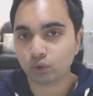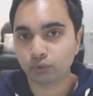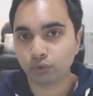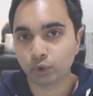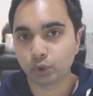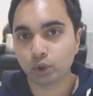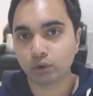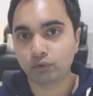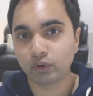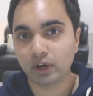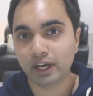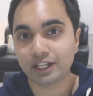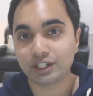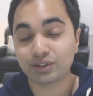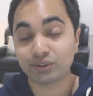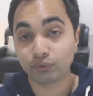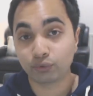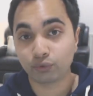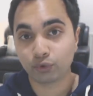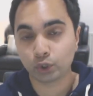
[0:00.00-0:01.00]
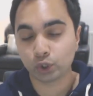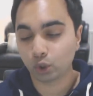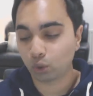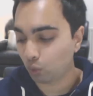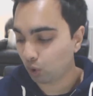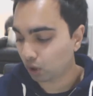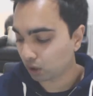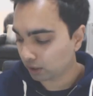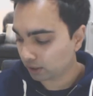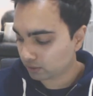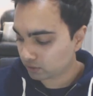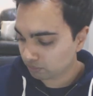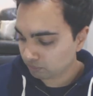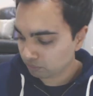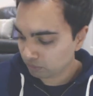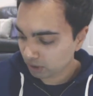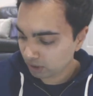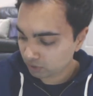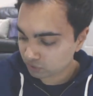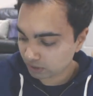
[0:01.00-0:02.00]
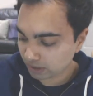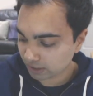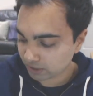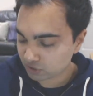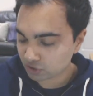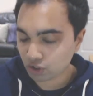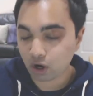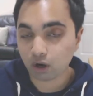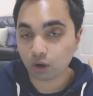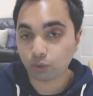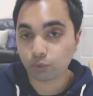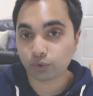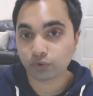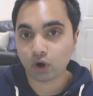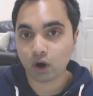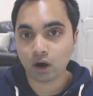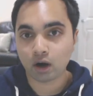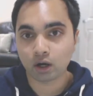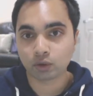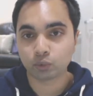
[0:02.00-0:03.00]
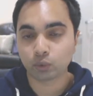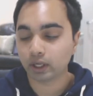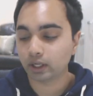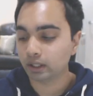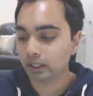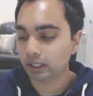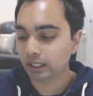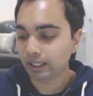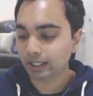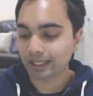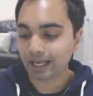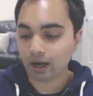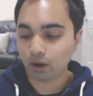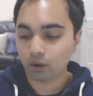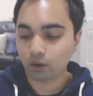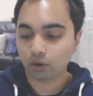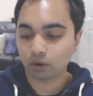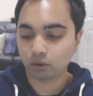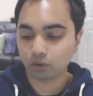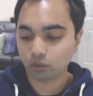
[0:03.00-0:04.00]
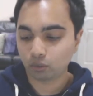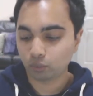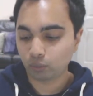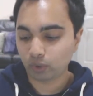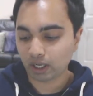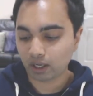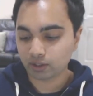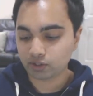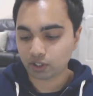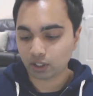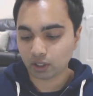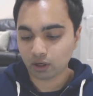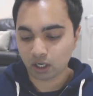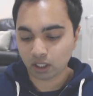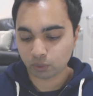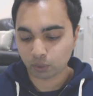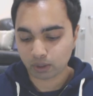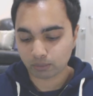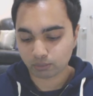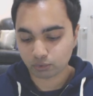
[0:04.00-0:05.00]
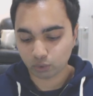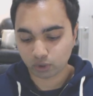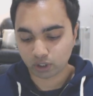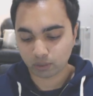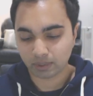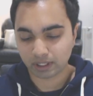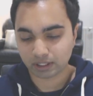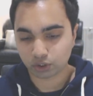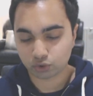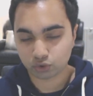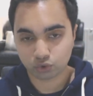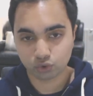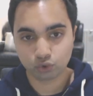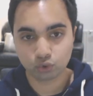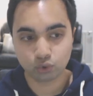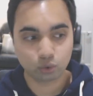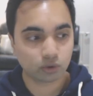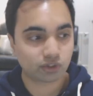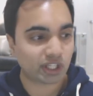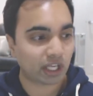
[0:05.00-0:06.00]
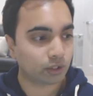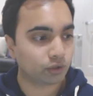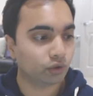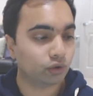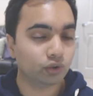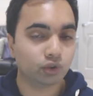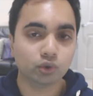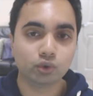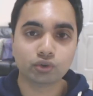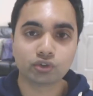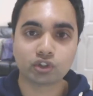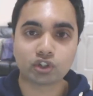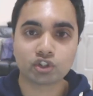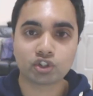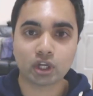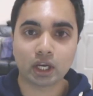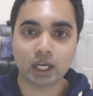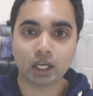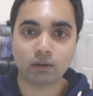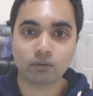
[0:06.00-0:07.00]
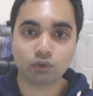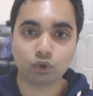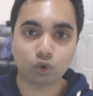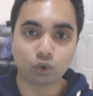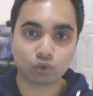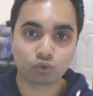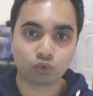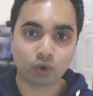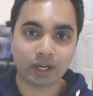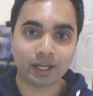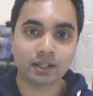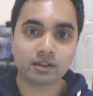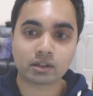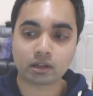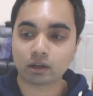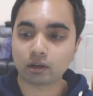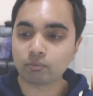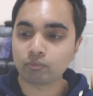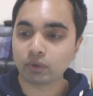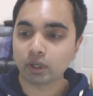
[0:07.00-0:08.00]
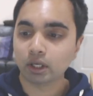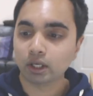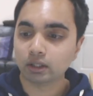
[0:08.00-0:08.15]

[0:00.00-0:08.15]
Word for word: for your face, for your wallet. So let's start off with hardware. Now, when I say hardware, I'm talking about the tools that you use to shave, your razor.